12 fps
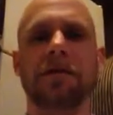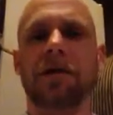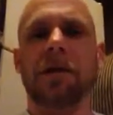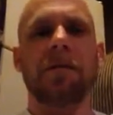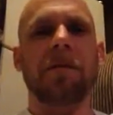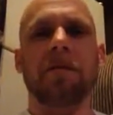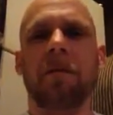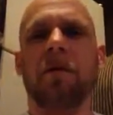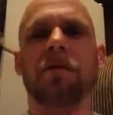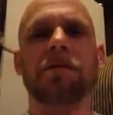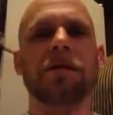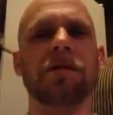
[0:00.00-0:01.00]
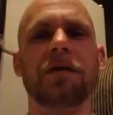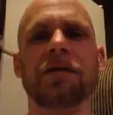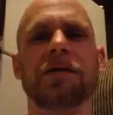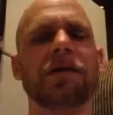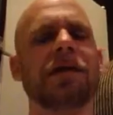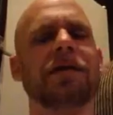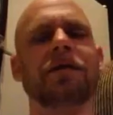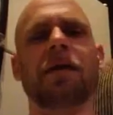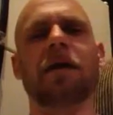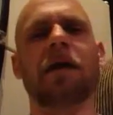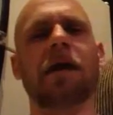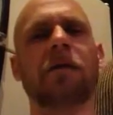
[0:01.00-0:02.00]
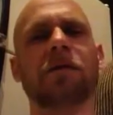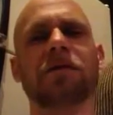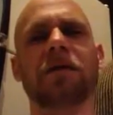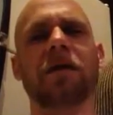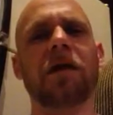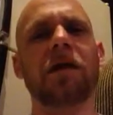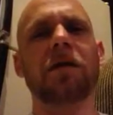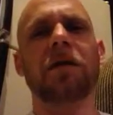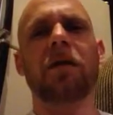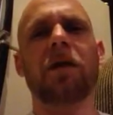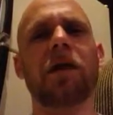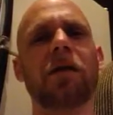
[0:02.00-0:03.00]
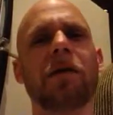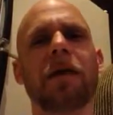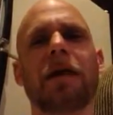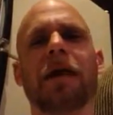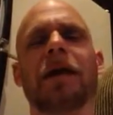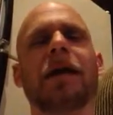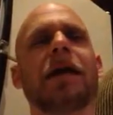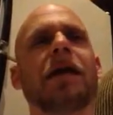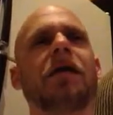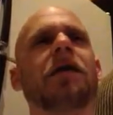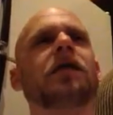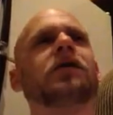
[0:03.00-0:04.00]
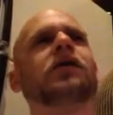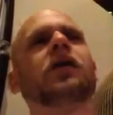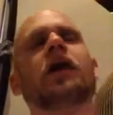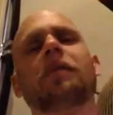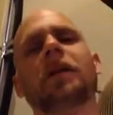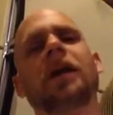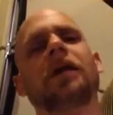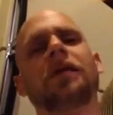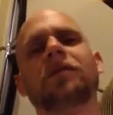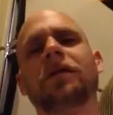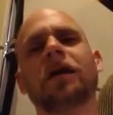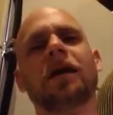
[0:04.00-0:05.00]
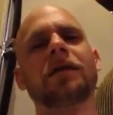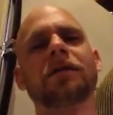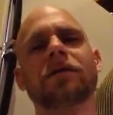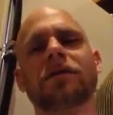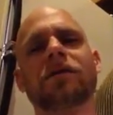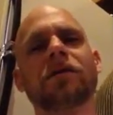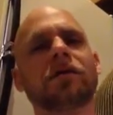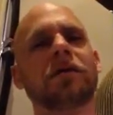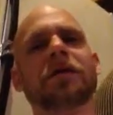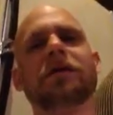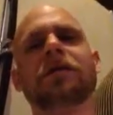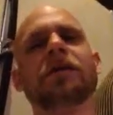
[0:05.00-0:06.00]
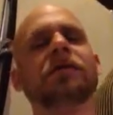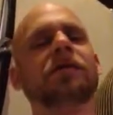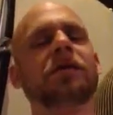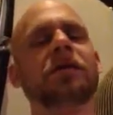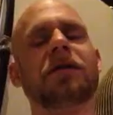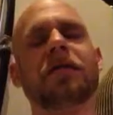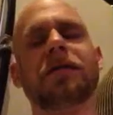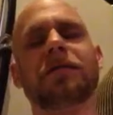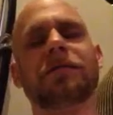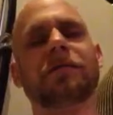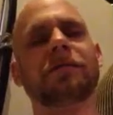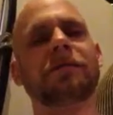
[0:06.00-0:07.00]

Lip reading: keeping it bald. It's hot. I was gonna let it grow out, and then it shot back up to 96 degrees, and I was like, no,